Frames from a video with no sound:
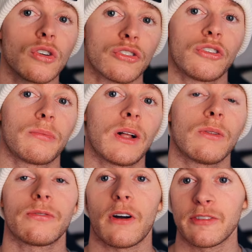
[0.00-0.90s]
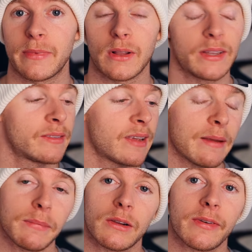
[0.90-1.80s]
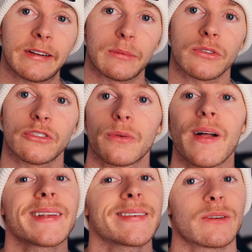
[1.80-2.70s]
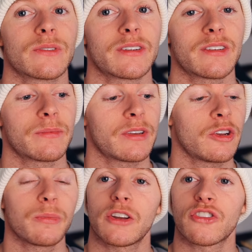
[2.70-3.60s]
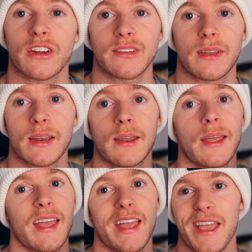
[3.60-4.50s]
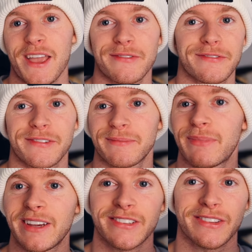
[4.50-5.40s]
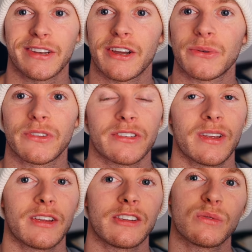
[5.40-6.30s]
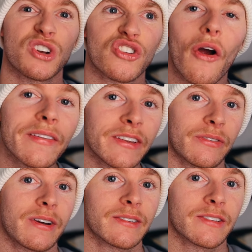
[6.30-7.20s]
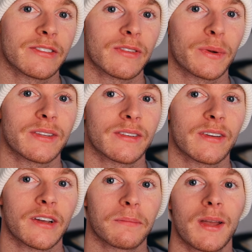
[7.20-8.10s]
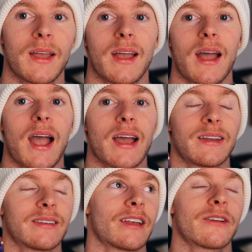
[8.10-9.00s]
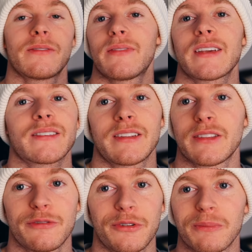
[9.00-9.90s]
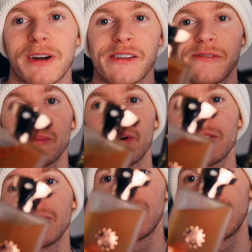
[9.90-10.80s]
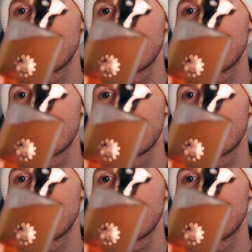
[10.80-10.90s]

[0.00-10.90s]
got 2ml, 5ml and 10ml available, so if that sounds like something you'd be interested in, if based on the notes you want to try these fragrances for the winter time. And instead of investing the full money for a bottle,